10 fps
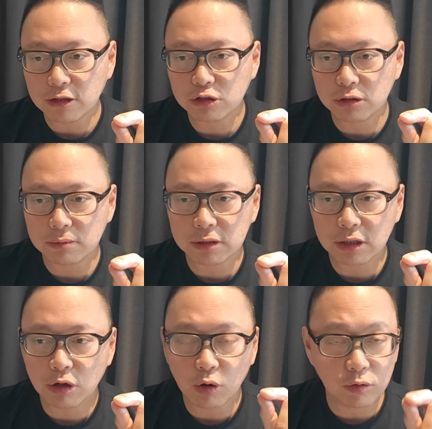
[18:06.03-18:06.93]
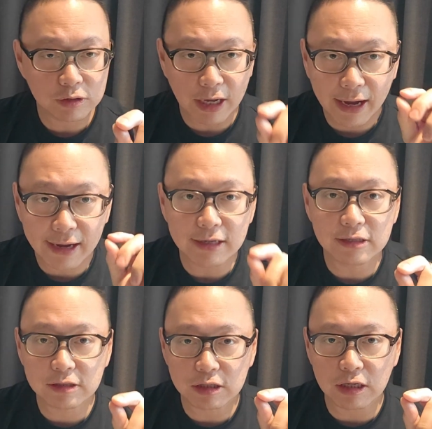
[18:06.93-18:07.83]
Jupiter holds the
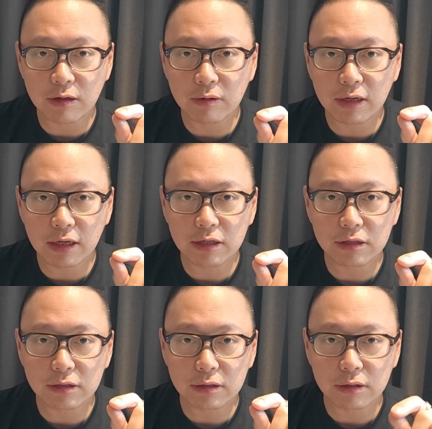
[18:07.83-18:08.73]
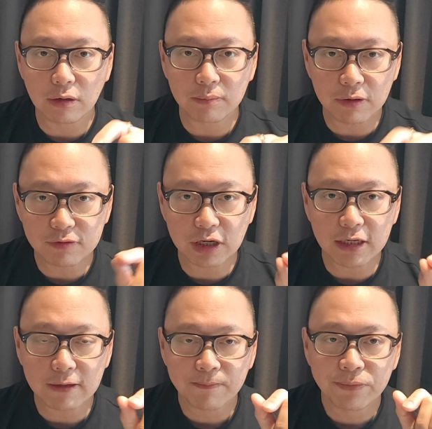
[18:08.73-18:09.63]
highest degree in your birth
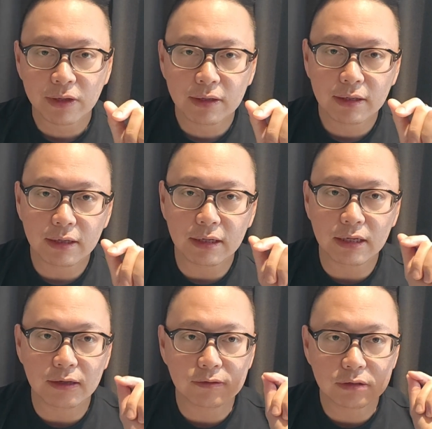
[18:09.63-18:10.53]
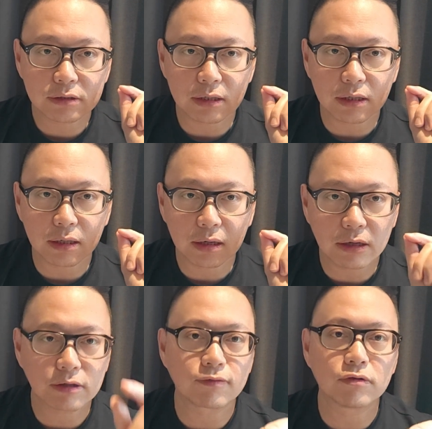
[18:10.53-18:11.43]
chart, it gives a
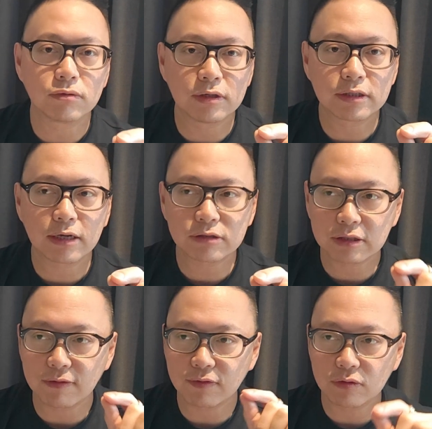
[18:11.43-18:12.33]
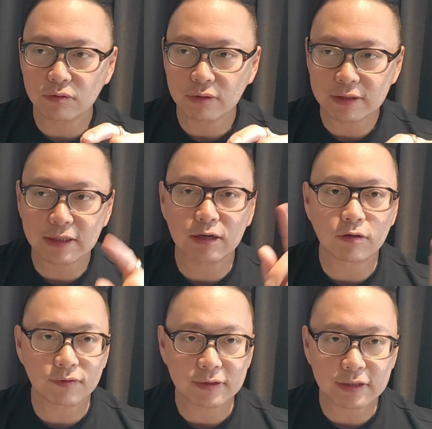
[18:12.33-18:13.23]
lot of good results if you reside
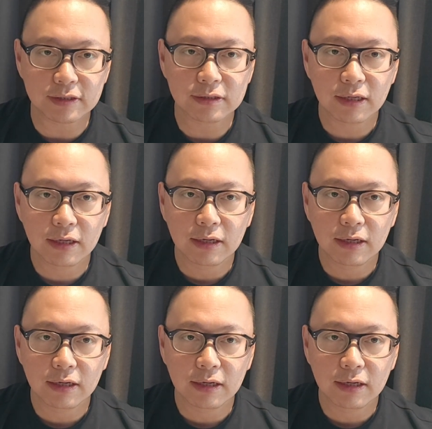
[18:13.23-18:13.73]
overseas.